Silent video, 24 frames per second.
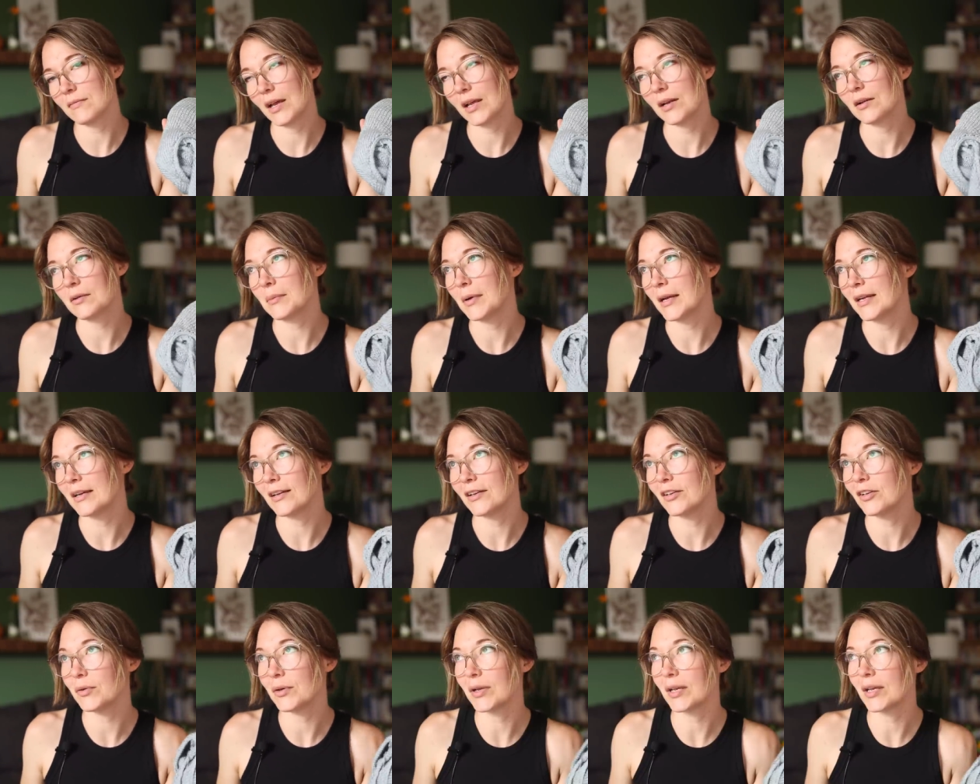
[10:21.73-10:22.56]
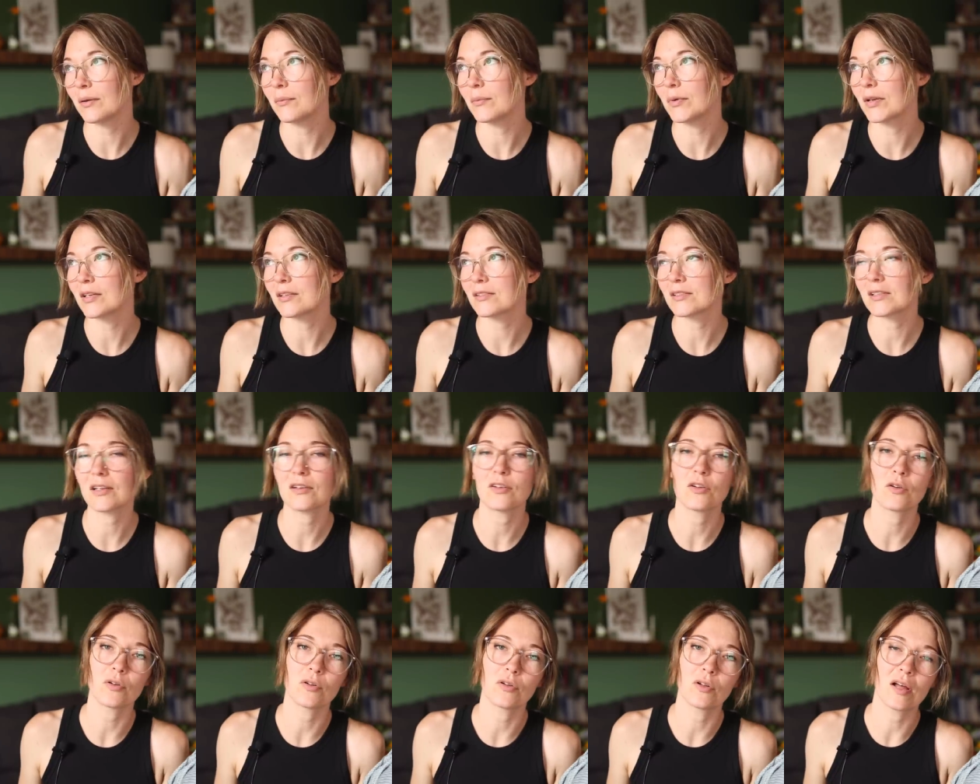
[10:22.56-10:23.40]
I don't mind undoing it because I
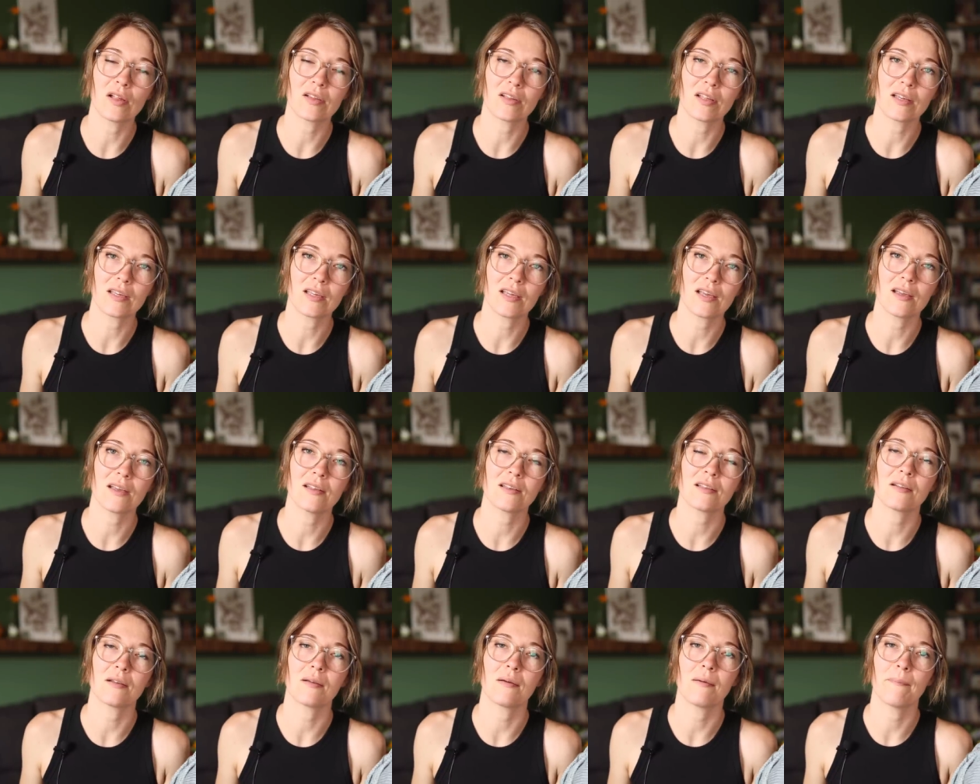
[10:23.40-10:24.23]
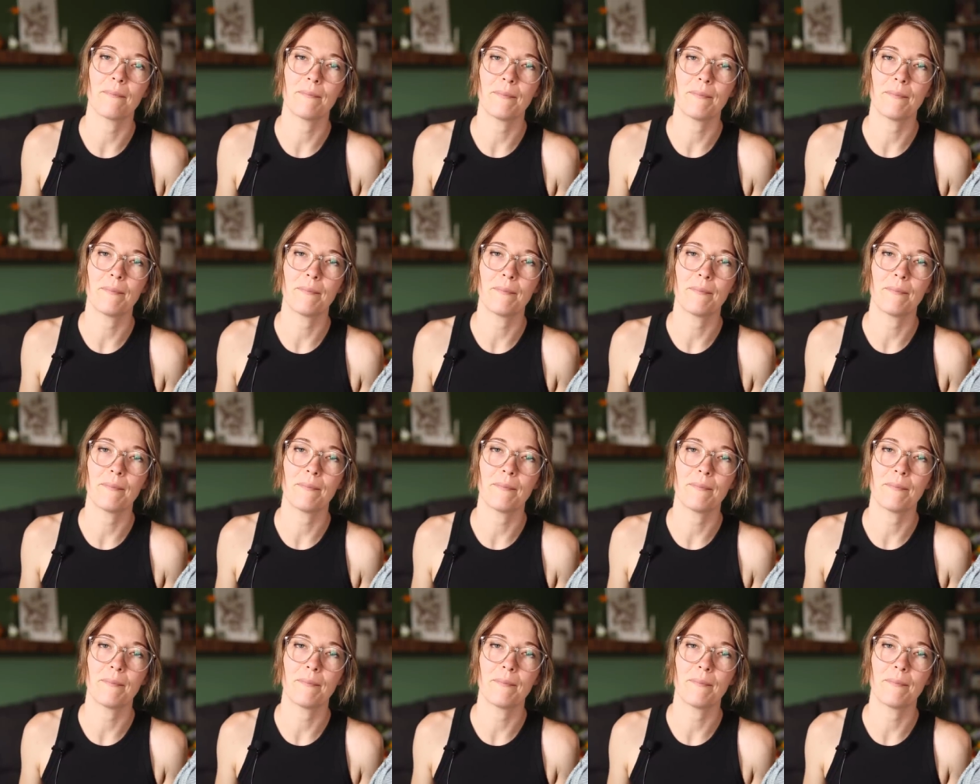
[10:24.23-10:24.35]
know I'll like it